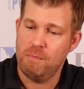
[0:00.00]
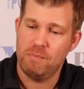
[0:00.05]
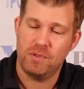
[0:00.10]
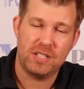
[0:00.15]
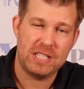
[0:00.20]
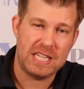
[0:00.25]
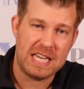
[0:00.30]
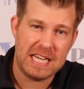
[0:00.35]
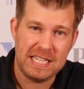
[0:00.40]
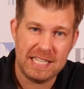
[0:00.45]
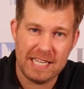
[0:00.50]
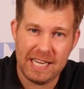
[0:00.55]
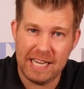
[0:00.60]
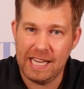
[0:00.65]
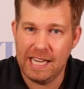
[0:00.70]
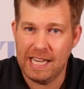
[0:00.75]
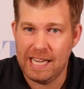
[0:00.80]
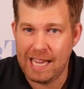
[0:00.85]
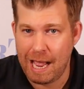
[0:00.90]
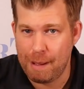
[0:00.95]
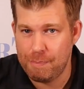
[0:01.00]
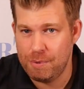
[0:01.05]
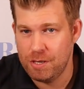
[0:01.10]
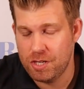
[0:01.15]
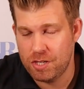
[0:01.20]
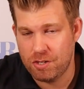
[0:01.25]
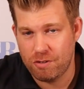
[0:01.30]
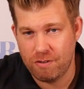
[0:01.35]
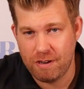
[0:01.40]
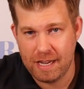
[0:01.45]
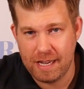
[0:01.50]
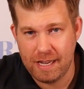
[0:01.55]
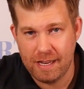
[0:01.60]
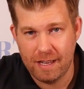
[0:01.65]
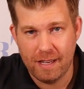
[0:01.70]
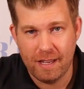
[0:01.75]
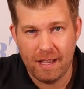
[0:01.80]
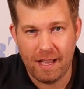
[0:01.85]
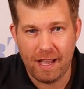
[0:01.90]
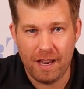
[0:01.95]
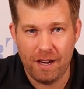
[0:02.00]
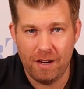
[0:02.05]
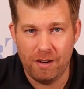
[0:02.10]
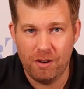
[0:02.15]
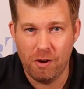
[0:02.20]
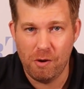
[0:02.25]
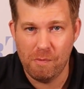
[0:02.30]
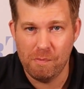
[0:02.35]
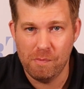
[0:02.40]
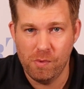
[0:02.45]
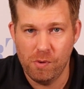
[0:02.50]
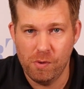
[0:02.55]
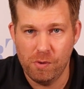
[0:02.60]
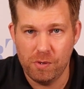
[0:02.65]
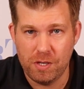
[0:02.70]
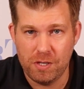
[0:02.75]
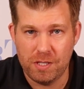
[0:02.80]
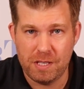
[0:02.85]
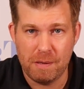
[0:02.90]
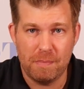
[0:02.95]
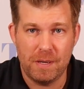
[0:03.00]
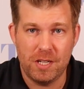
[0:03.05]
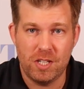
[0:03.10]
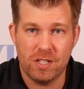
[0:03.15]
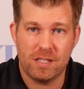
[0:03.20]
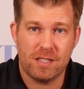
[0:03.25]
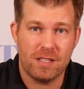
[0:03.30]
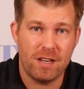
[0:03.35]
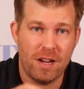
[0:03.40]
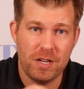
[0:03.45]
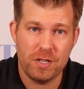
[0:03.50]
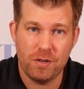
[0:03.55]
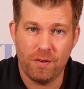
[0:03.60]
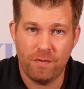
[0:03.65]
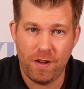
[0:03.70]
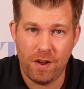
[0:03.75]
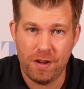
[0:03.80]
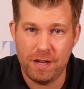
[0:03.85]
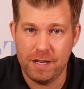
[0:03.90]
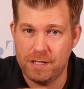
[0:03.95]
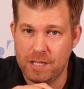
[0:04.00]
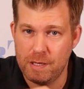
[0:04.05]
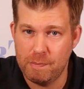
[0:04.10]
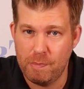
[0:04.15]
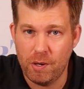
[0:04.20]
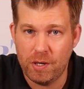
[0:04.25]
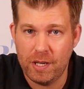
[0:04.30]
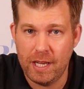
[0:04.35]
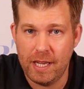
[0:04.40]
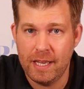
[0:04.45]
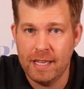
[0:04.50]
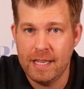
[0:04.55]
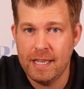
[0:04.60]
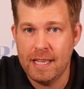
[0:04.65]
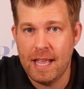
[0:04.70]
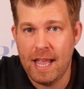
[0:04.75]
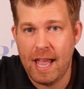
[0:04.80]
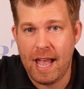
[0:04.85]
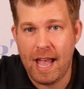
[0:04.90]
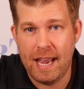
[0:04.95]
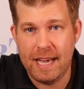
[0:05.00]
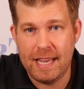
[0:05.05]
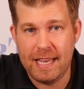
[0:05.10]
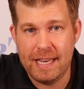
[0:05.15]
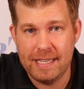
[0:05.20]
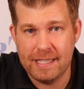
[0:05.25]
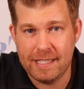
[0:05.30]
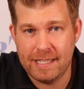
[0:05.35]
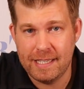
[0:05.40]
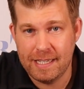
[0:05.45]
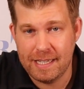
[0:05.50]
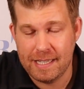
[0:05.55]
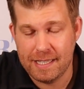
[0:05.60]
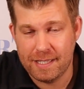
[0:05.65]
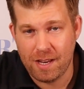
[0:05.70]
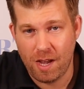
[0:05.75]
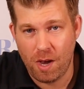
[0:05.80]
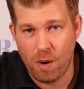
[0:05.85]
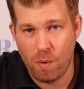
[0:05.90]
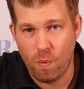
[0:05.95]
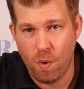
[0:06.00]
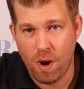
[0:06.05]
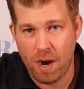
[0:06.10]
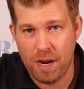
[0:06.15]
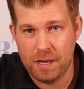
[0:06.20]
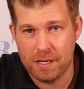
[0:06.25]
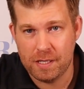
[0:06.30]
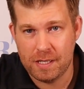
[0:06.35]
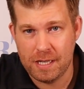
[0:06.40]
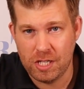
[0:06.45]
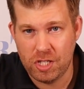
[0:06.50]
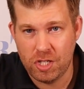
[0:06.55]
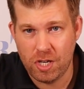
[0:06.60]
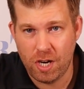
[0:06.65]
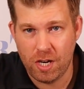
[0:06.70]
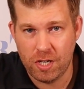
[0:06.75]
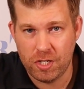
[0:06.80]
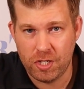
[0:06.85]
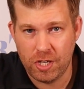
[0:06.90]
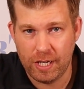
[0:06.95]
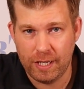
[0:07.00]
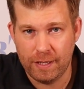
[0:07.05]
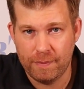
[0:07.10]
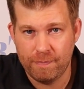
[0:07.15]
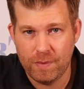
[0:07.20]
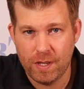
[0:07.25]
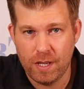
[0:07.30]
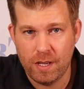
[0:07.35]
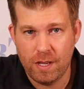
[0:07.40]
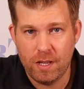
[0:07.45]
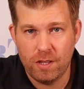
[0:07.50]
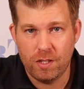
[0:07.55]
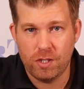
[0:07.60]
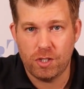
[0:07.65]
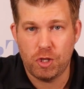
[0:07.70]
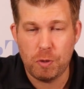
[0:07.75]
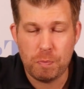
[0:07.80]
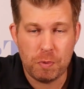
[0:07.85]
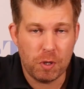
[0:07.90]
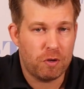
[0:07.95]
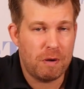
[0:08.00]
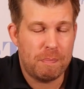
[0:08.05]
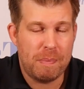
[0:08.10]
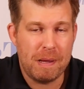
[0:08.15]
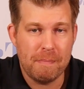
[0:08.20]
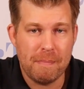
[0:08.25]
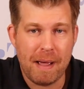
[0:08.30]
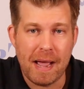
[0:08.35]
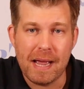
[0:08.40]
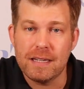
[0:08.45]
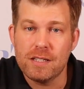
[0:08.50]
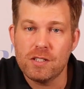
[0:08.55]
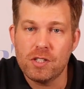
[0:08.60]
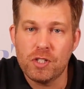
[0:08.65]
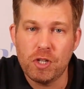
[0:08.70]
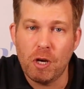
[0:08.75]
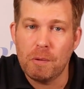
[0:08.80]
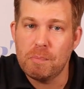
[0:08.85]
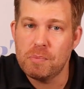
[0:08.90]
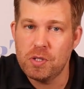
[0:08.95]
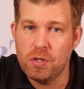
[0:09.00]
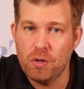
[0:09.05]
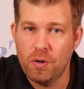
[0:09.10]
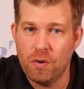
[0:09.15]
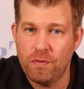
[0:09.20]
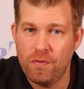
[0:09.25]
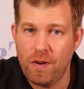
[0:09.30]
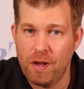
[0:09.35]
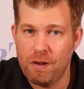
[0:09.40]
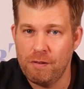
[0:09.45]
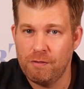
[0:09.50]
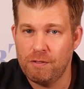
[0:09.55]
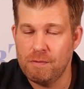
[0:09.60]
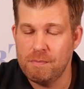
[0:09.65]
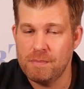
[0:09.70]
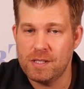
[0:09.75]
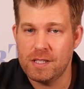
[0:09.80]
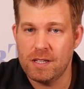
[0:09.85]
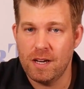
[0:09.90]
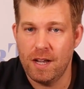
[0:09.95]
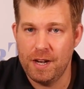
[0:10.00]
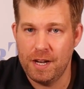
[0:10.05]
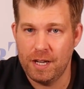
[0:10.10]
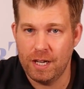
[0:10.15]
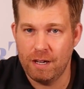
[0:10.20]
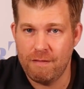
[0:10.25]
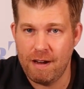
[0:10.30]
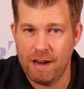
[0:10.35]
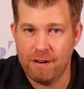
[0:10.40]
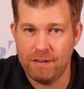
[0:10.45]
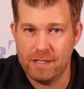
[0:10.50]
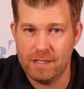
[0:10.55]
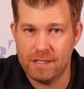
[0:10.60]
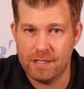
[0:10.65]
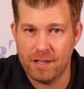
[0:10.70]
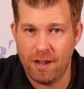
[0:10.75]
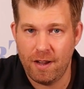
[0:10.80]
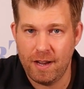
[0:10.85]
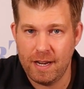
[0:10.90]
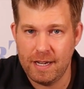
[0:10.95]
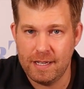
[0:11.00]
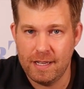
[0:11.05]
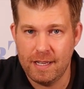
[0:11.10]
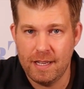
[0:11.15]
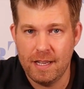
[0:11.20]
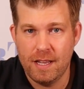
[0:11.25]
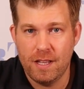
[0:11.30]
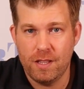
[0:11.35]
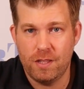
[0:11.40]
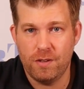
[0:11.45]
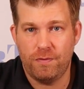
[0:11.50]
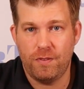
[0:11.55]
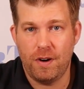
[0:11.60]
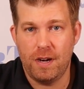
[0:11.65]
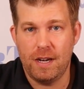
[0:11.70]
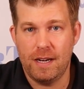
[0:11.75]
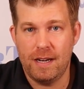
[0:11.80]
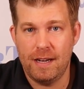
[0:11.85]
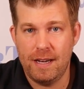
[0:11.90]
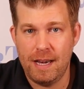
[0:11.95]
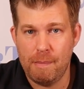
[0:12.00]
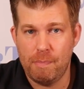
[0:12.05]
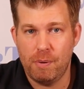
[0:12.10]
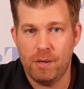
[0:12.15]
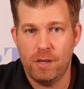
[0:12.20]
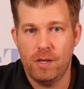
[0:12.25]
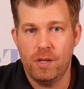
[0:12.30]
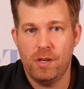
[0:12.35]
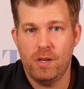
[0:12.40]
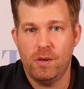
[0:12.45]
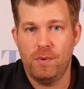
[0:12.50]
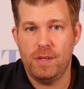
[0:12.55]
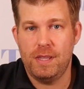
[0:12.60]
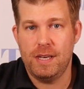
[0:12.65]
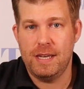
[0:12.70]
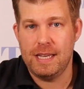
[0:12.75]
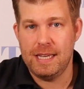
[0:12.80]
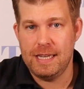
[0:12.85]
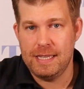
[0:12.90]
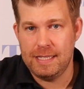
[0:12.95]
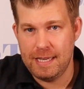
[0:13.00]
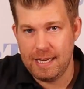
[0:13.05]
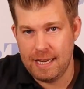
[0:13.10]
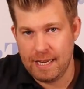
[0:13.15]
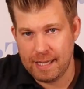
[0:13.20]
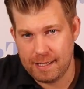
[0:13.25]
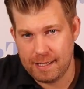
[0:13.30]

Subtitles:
seating, cabinetry and a lot more. You simply just slide your phone into the pocket and instantly start wirelessly charging. The super grippy mat stops your phone from sliding around inside. The front lip with an easily